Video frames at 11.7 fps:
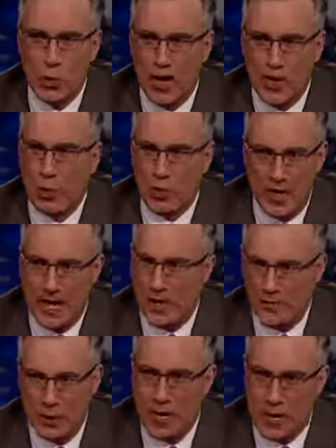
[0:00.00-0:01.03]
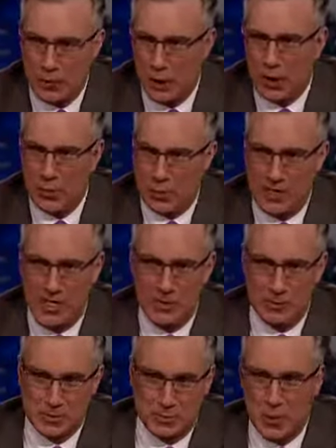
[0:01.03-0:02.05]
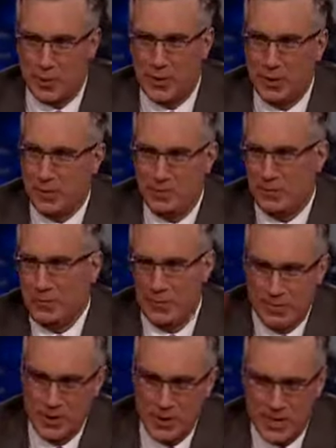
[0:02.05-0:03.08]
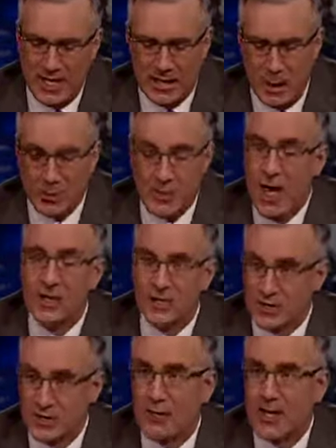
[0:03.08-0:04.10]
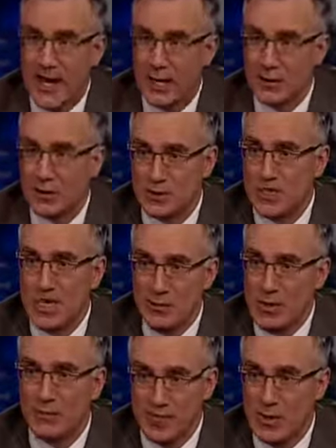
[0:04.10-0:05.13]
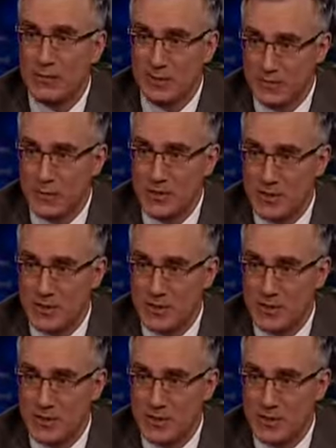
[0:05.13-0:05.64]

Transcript: why do you run out every ground ball when your heel is broken? Or, you know, and he goes, there's somebody out there seeing me play for the first